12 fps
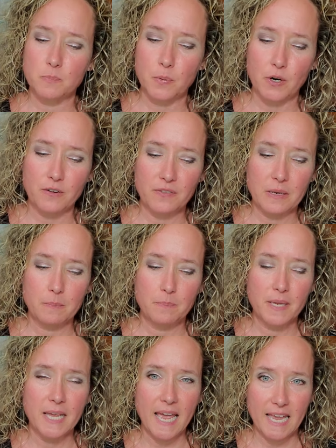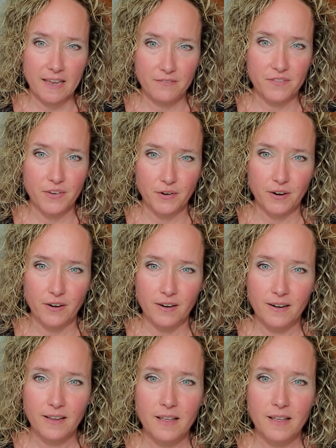perfect behavior.